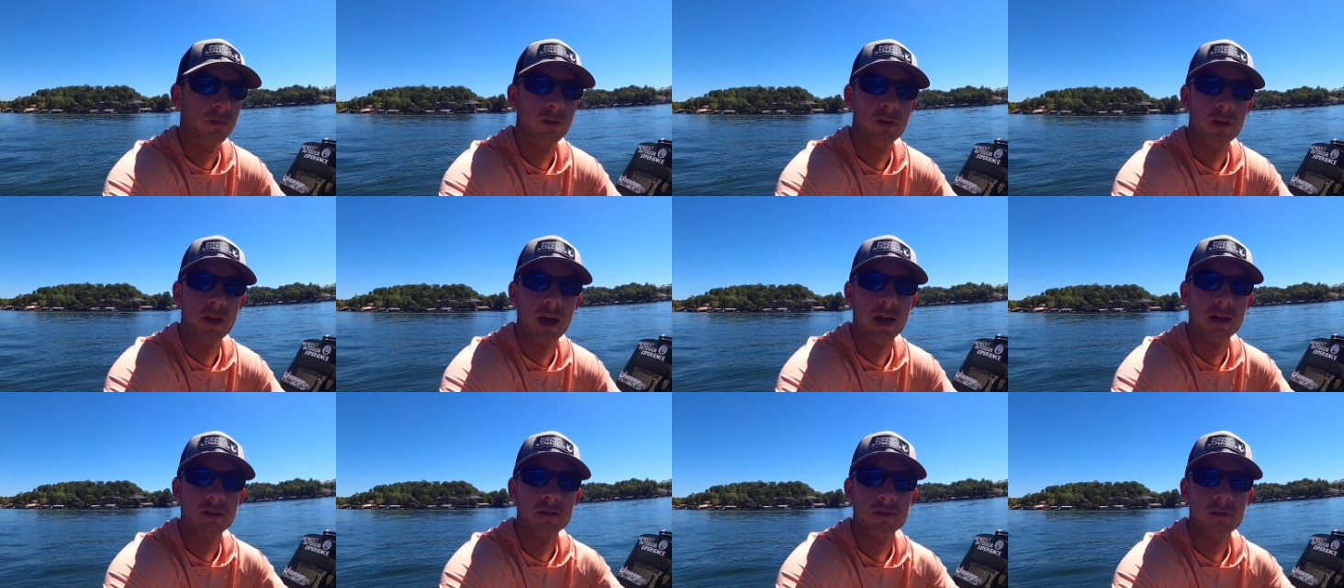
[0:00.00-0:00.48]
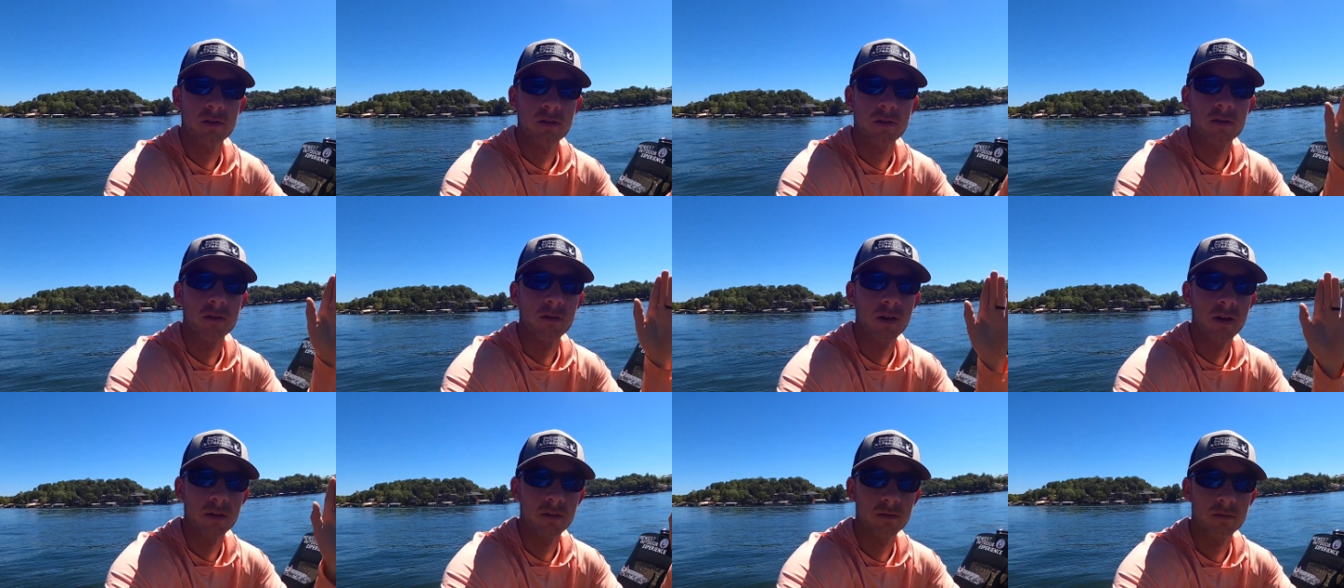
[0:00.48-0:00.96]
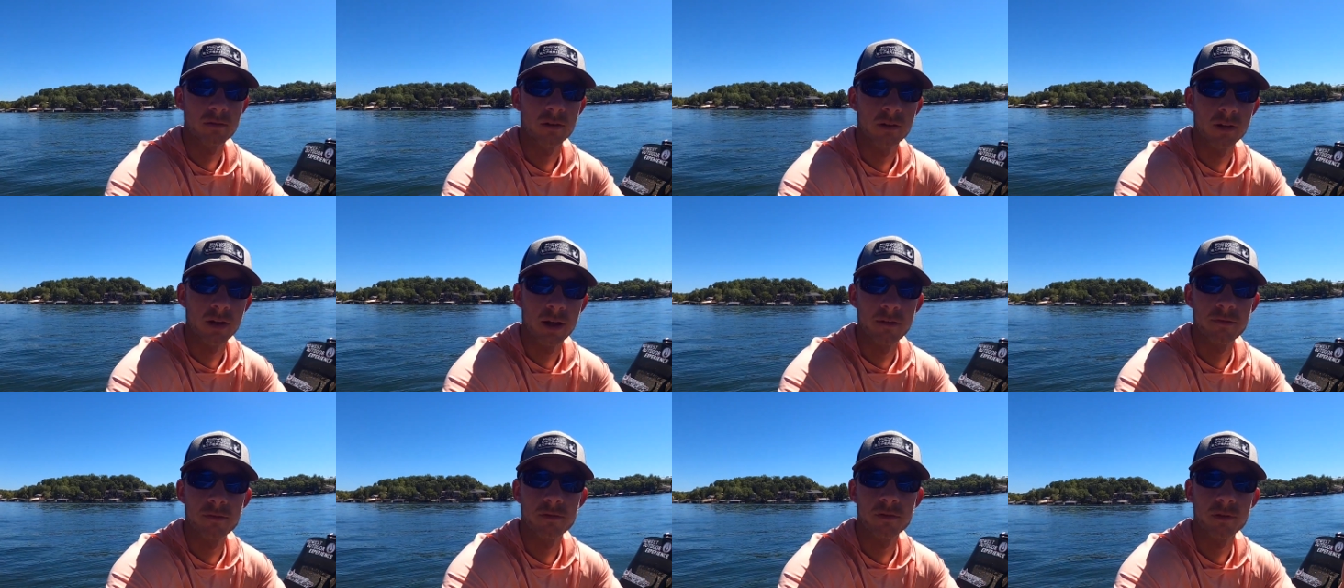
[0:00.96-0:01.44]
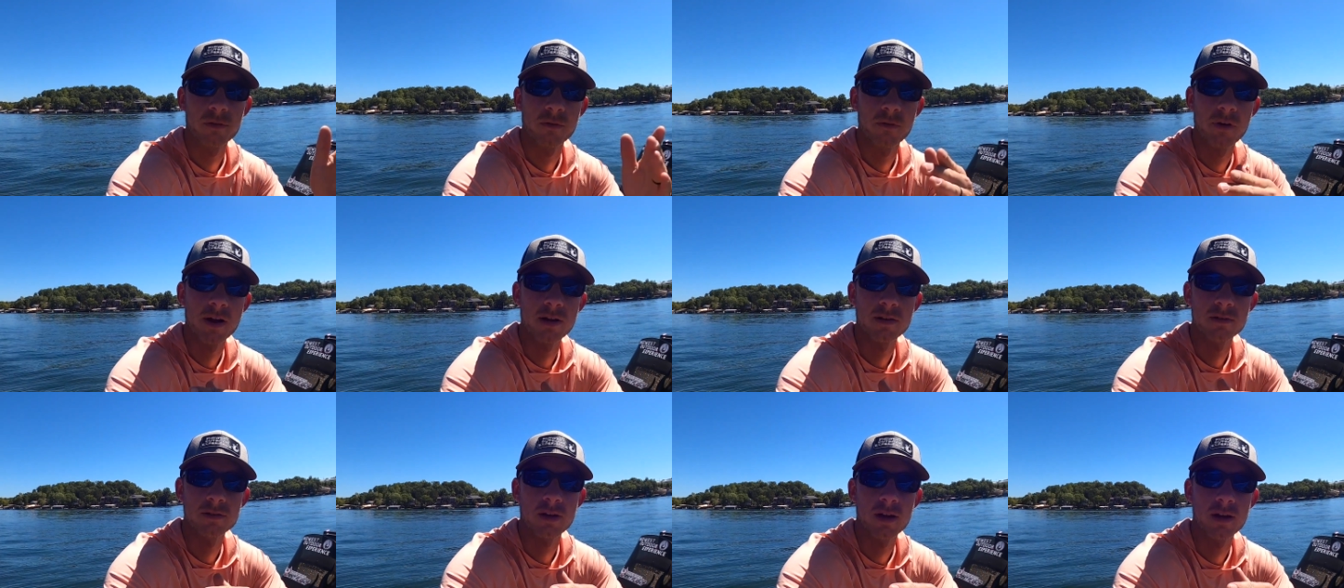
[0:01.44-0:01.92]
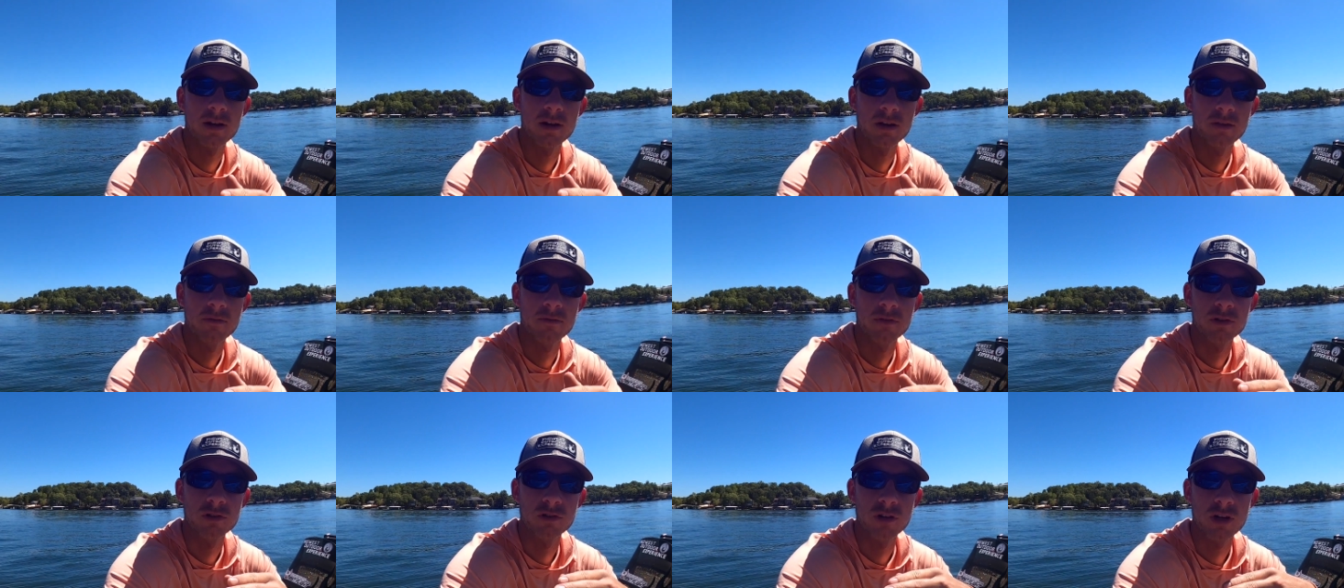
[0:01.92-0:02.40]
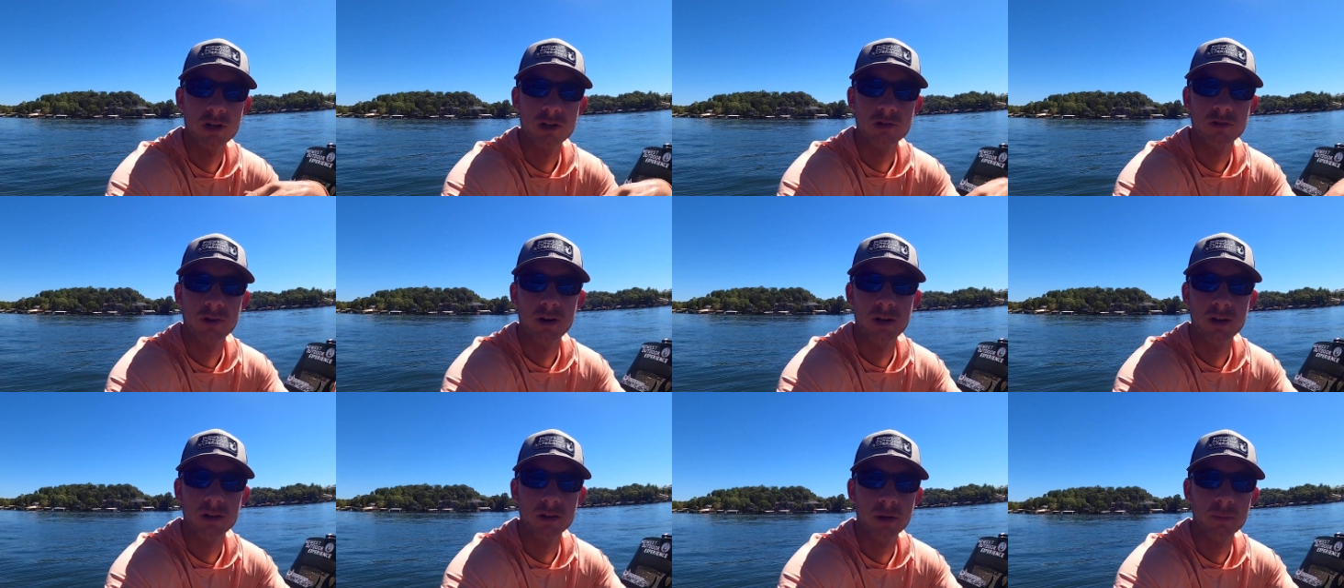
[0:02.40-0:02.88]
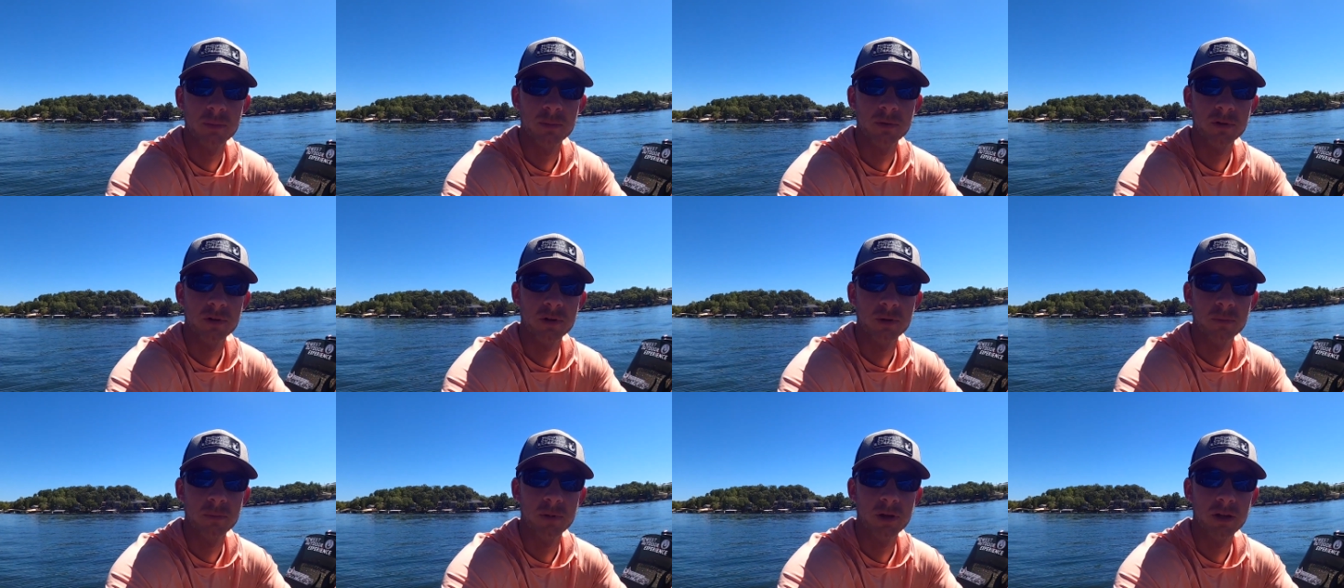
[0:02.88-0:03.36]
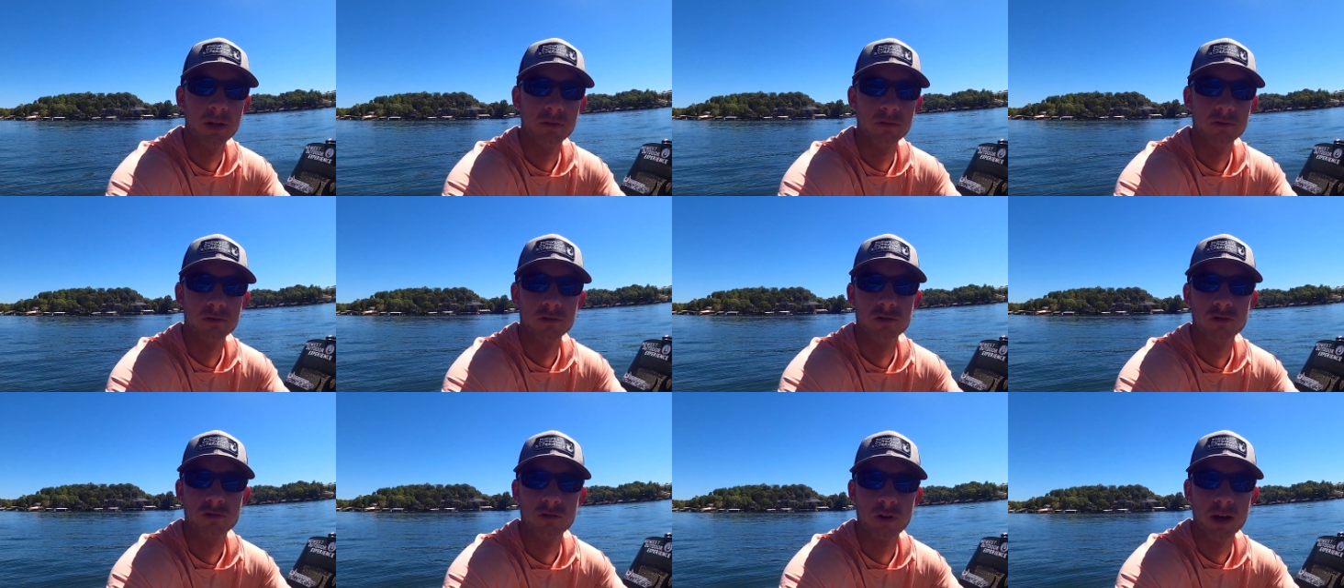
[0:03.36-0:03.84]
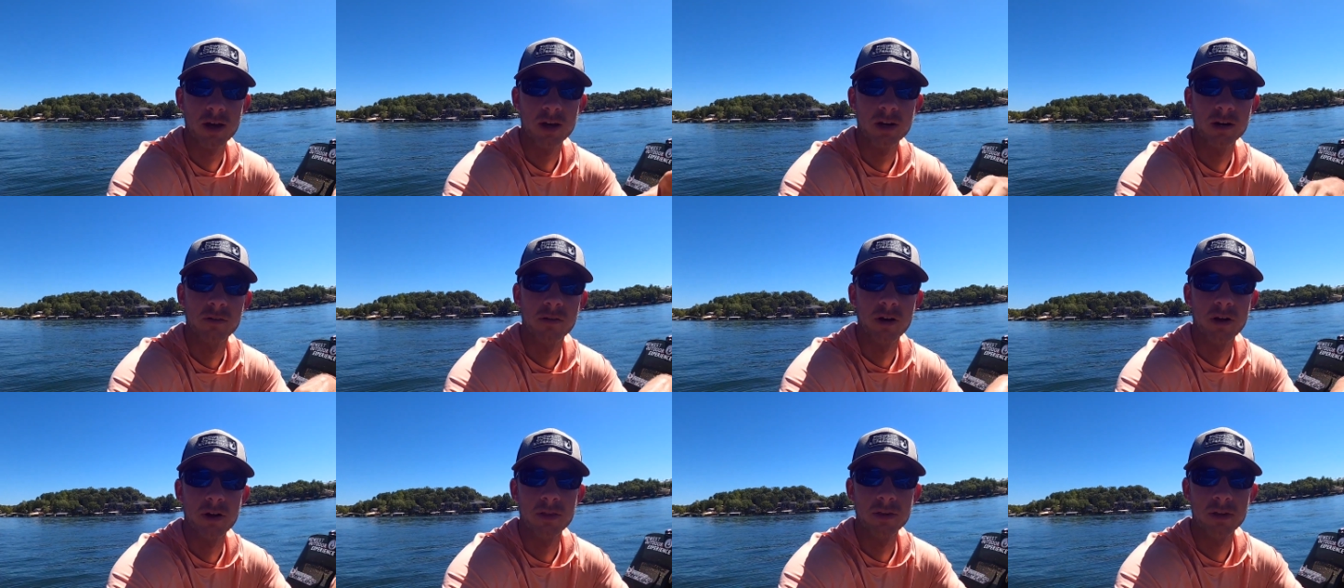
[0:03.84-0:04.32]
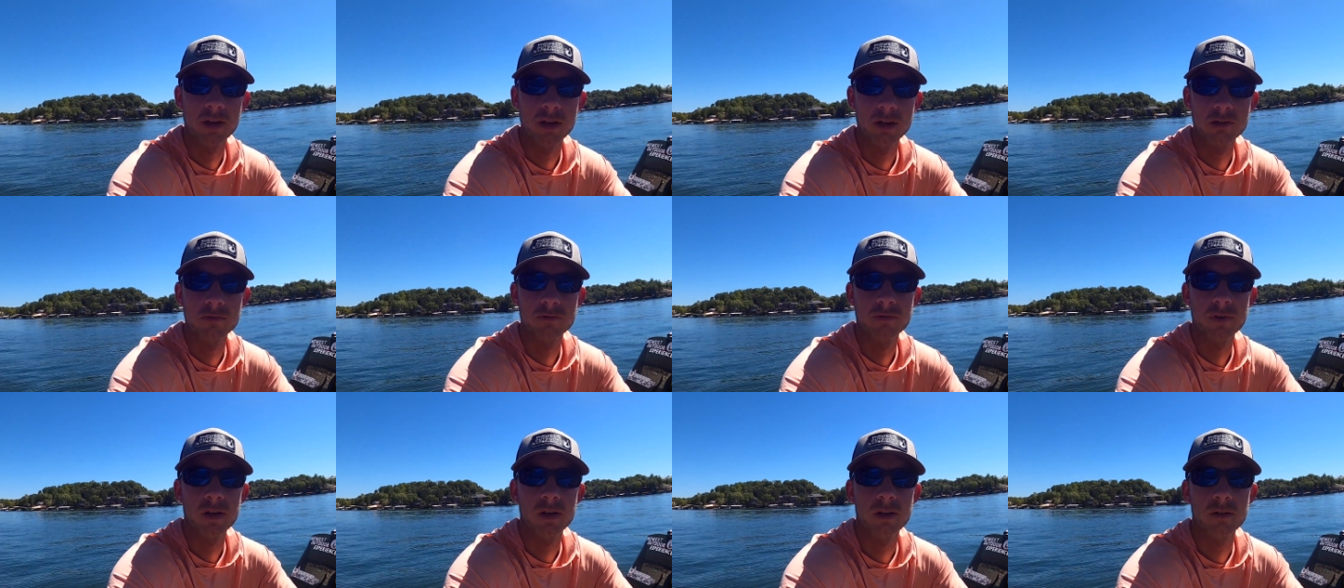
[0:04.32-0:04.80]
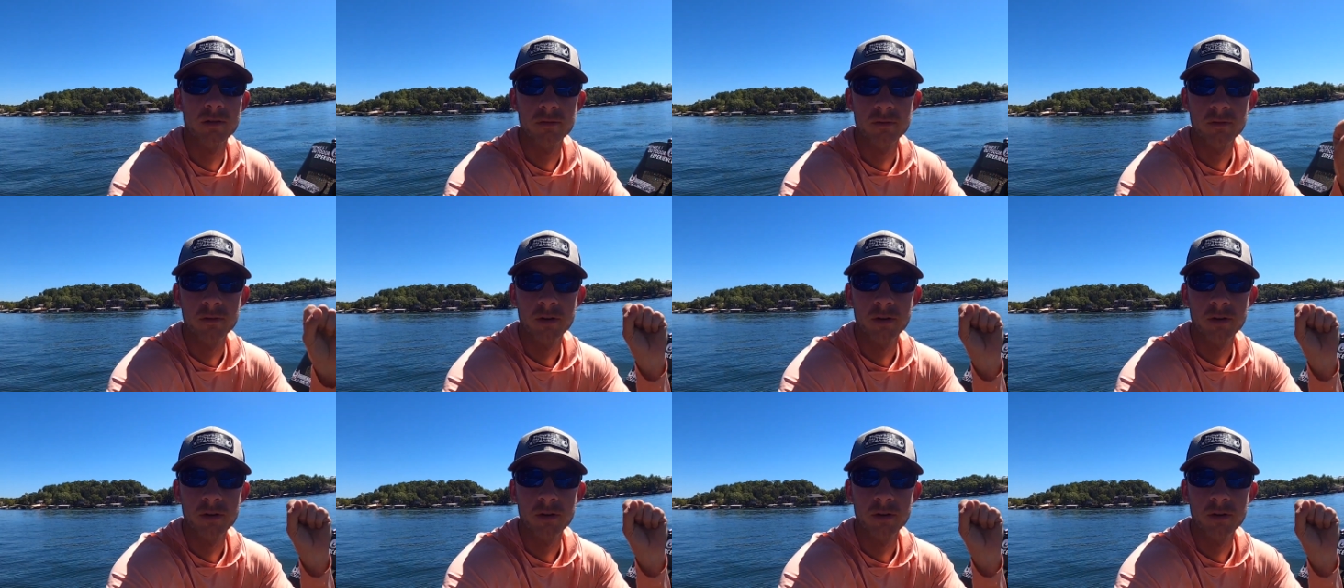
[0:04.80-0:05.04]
Cast on like the left, the right side of it, change your angle up a little bit, just drag it around the edge of it,